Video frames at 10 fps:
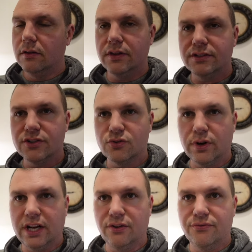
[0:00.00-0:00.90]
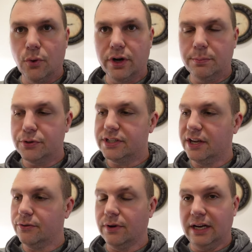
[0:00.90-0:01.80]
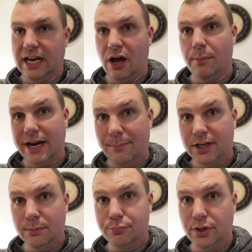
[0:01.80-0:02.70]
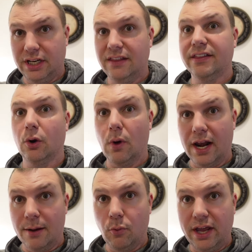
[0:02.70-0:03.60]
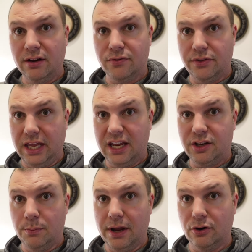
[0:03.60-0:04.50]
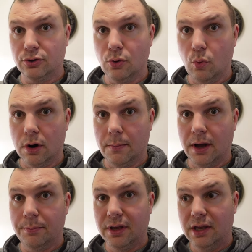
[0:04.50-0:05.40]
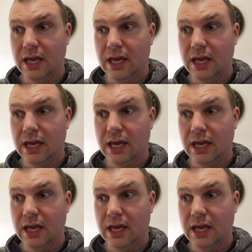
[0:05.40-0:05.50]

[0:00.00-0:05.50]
This is reading 40% right now, but I'm going to put it in there while I'm waiting for the incubator to warm up,